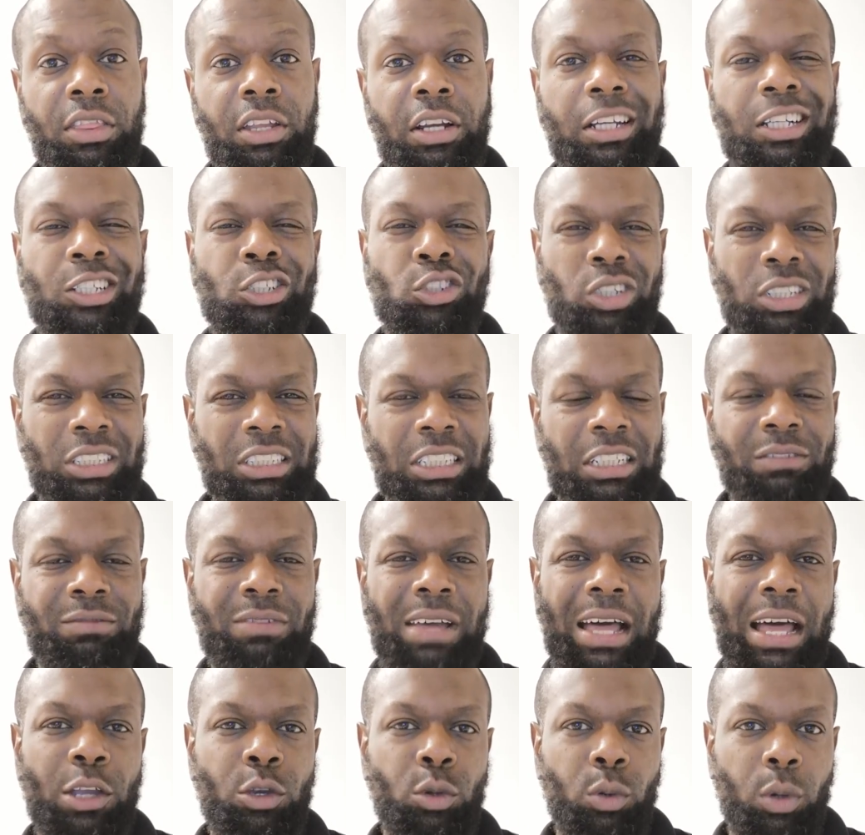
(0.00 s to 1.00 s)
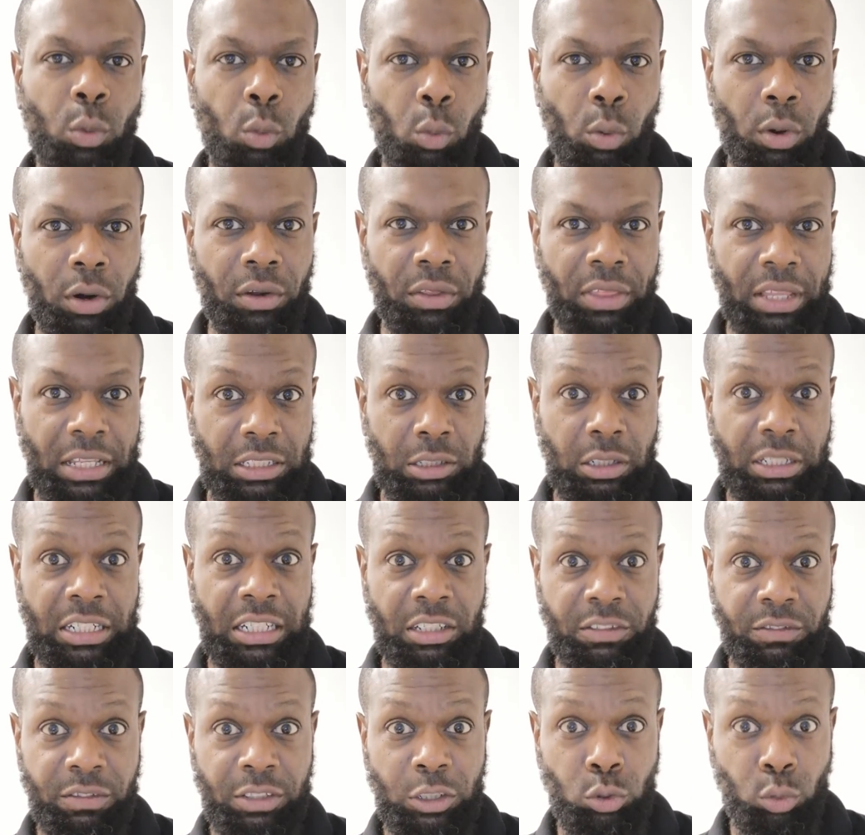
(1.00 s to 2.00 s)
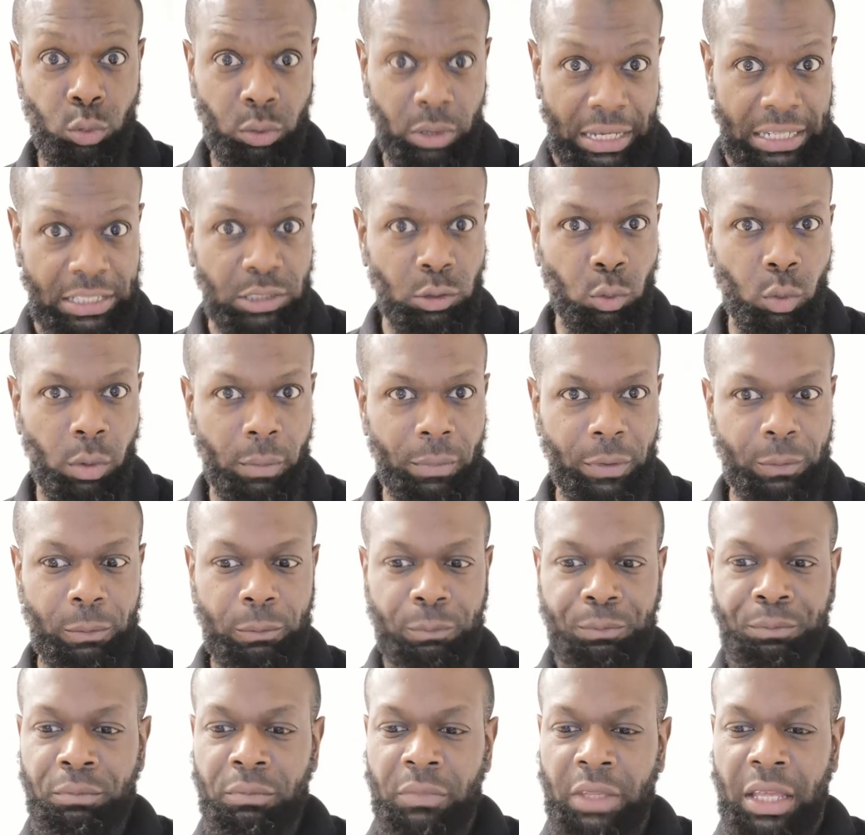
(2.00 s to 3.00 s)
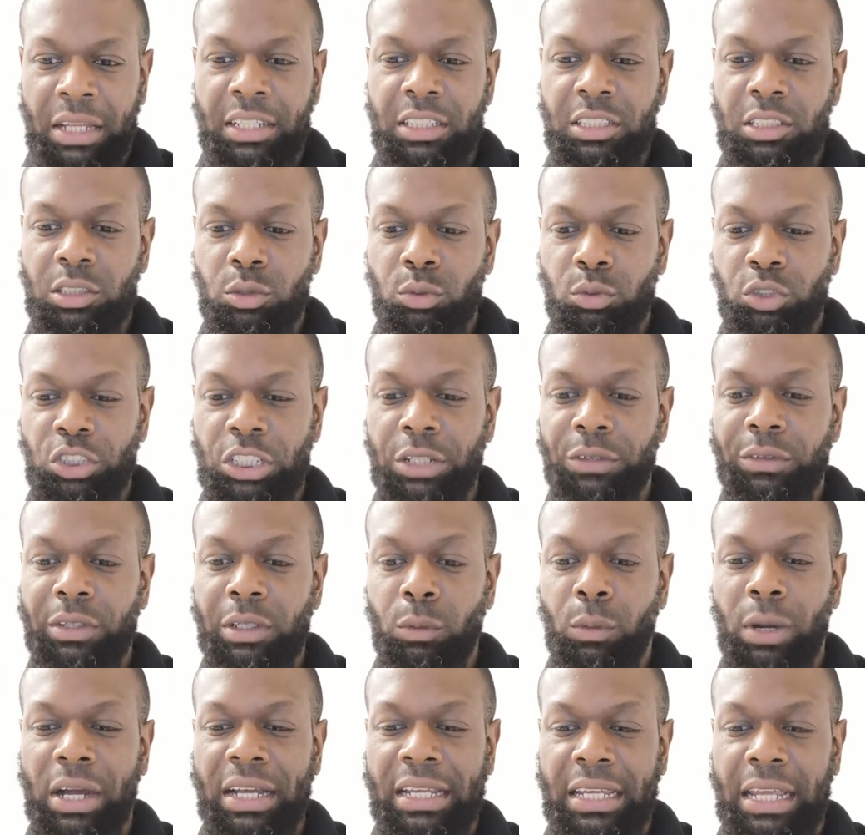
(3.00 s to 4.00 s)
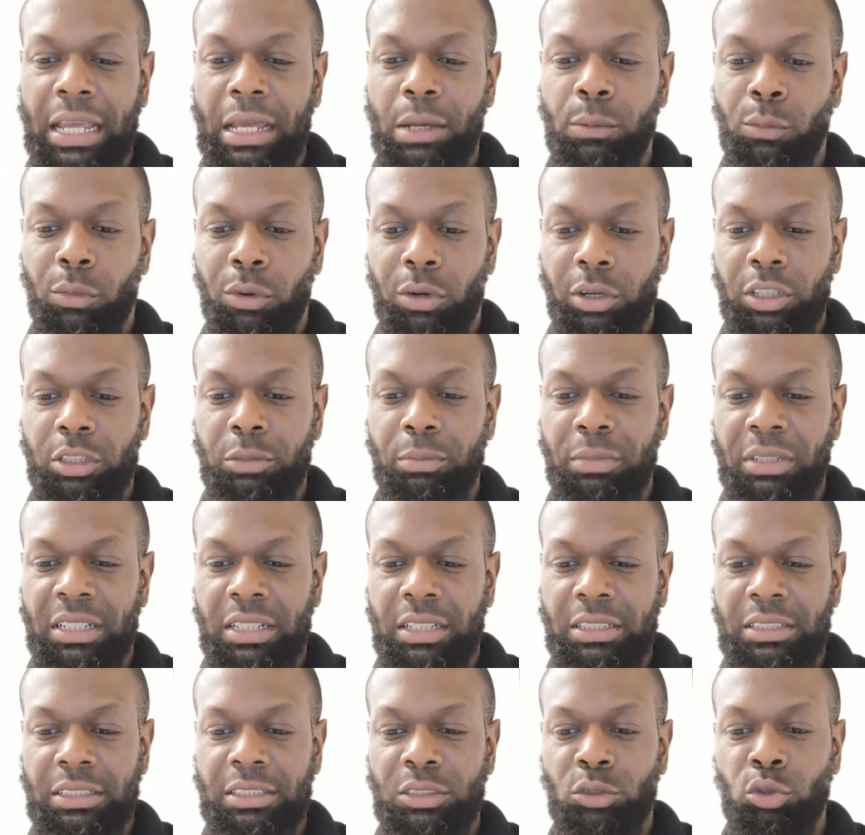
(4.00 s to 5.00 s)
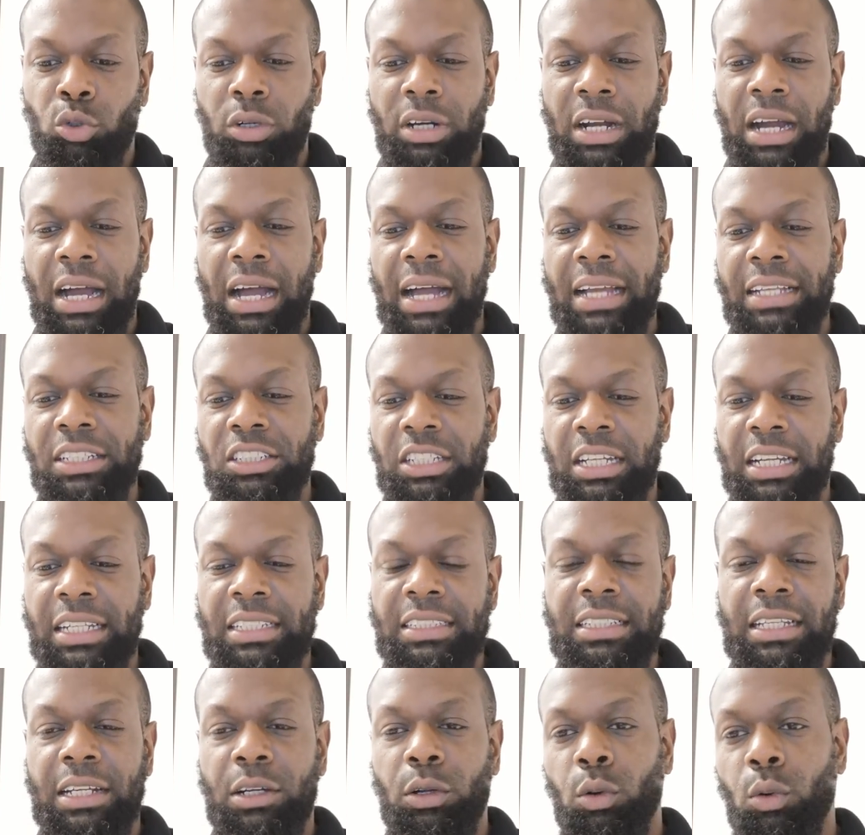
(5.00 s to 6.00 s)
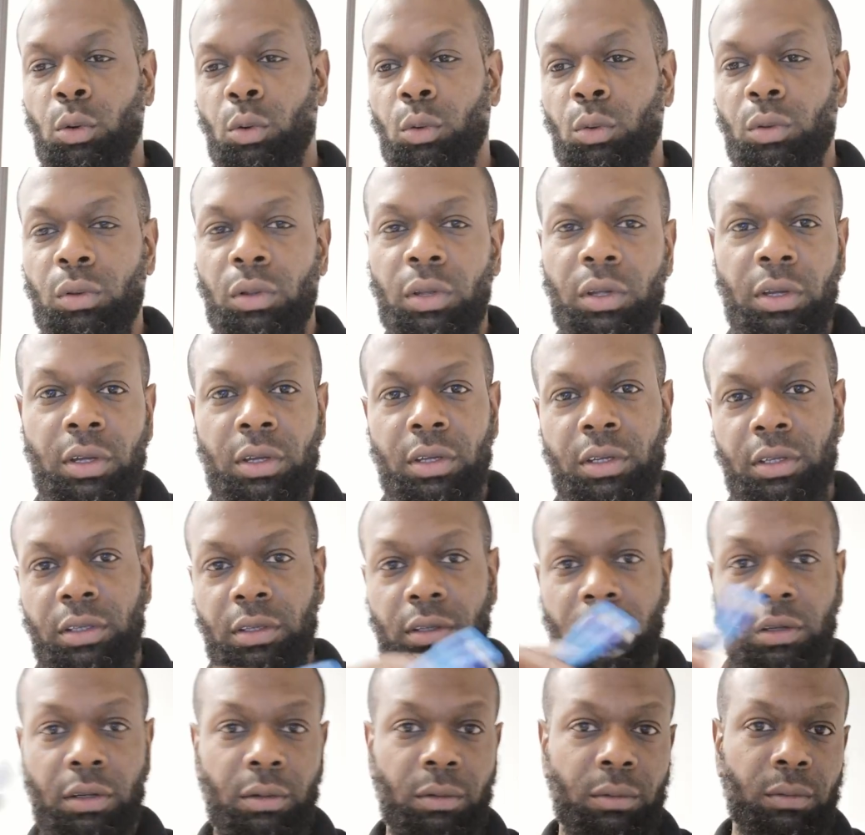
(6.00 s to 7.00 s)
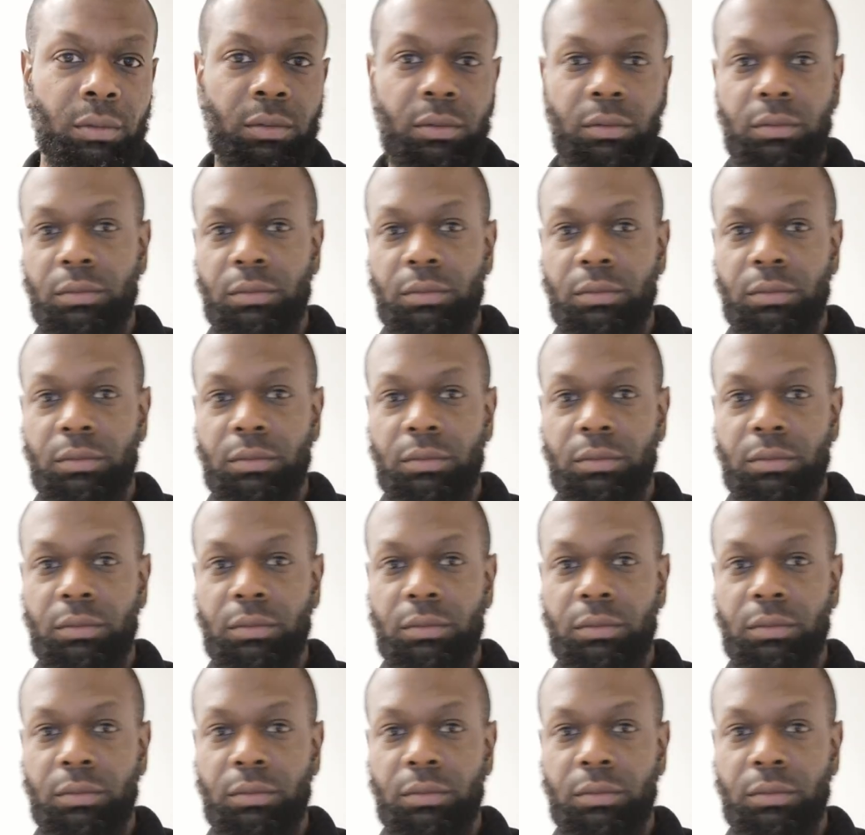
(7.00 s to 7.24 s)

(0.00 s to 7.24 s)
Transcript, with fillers: intrinsic value and worth as an individual, as a woman. And this is generally why game works, because it sort of hijacks that whole, you know,